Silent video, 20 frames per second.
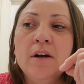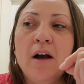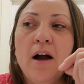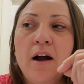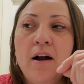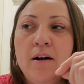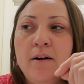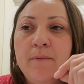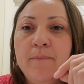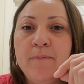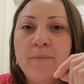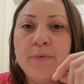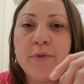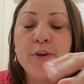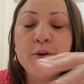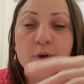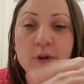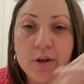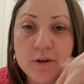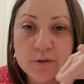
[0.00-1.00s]

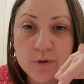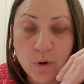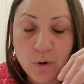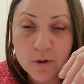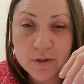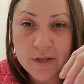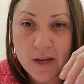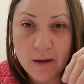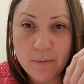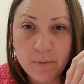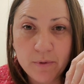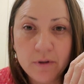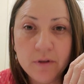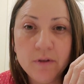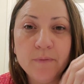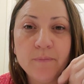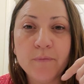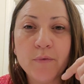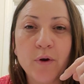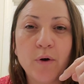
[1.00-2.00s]
You can use a whole
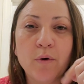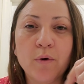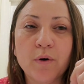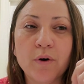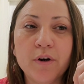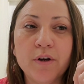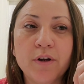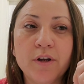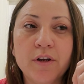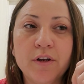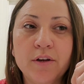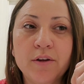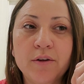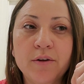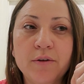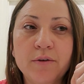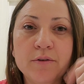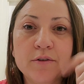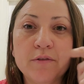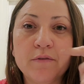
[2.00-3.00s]
table, or you can
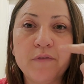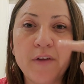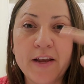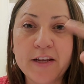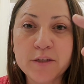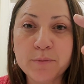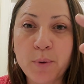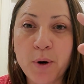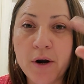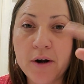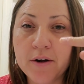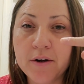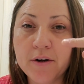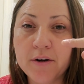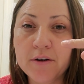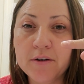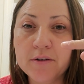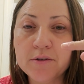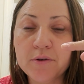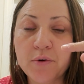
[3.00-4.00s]
use face
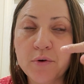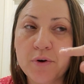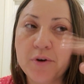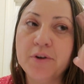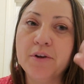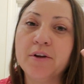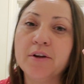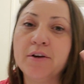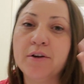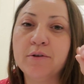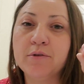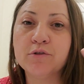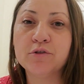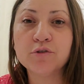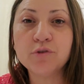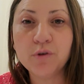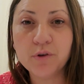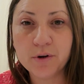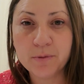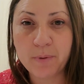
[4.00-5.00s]
partners, or you could use
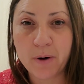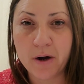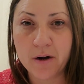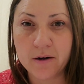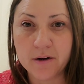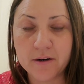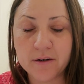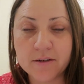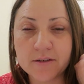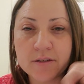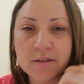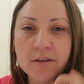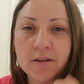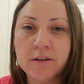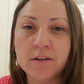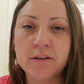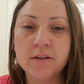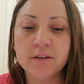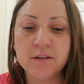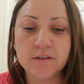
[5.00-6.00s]
shoulder partners.
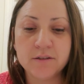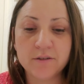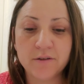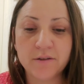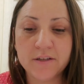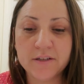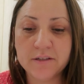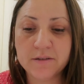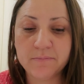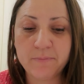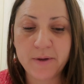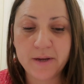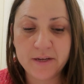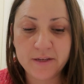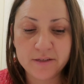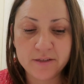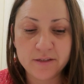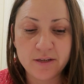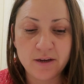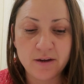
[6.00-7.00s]
So, this
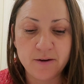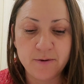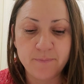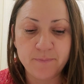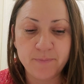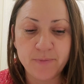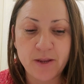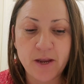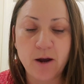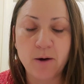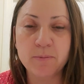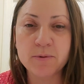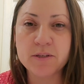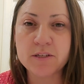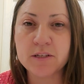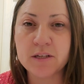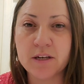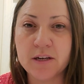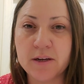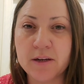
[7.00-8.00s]

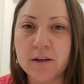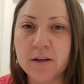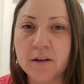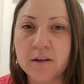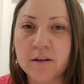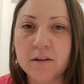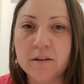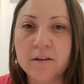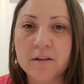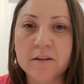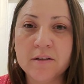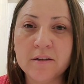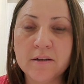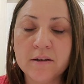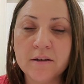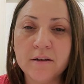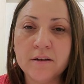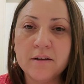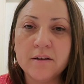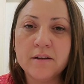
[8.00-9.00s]
helps to
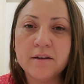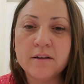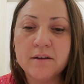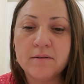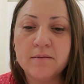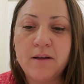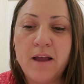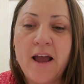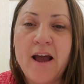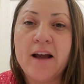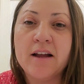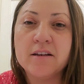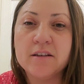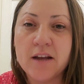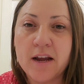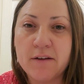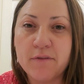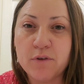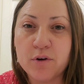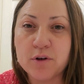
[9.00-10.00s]
add
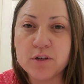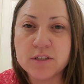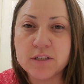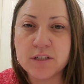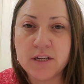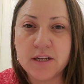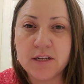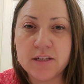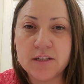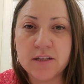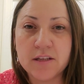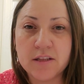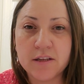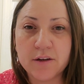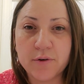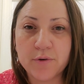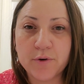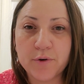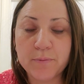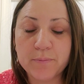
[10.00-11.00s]
diversity to the
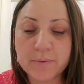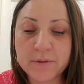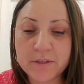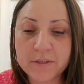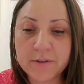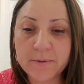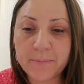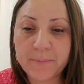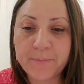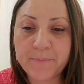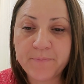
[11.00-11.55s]
groups.